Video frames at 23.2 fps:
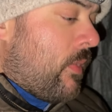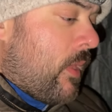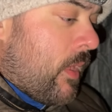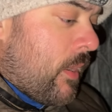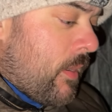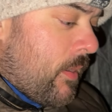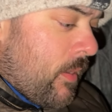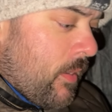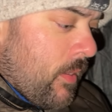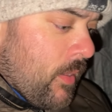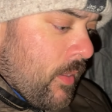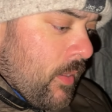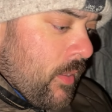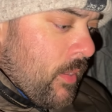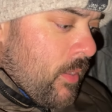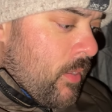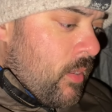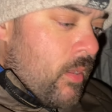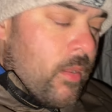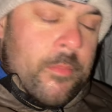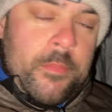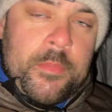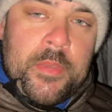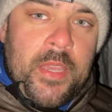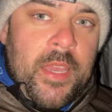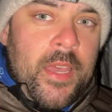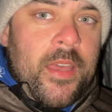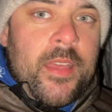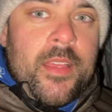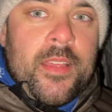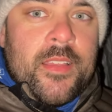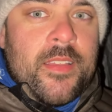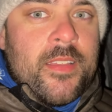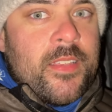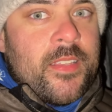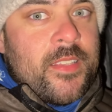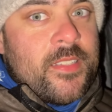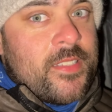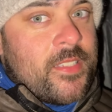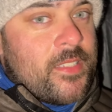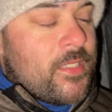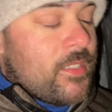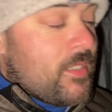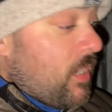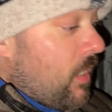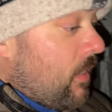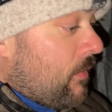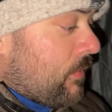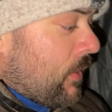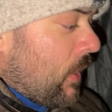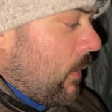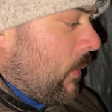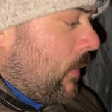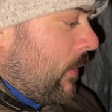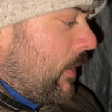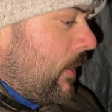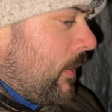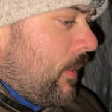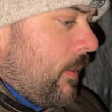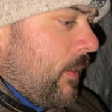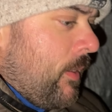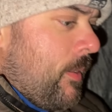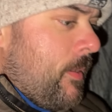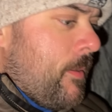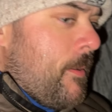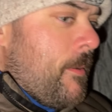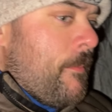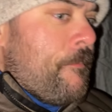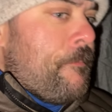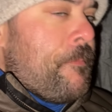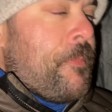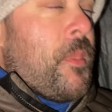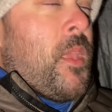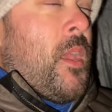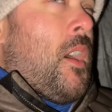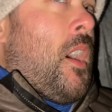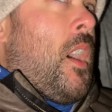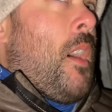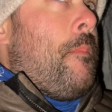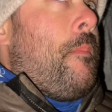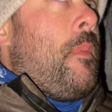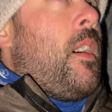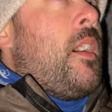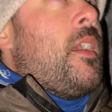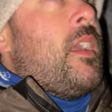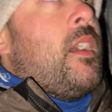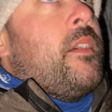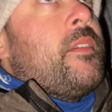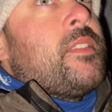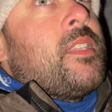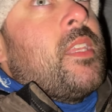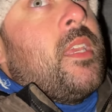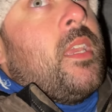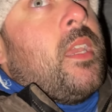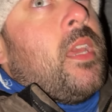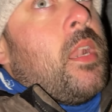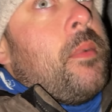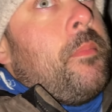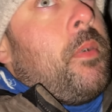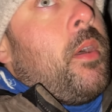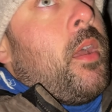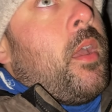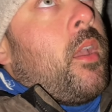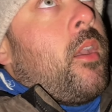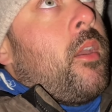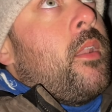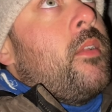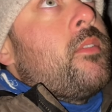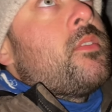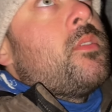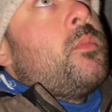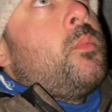then. Yeah, this is tough going. I was thinking I might go down to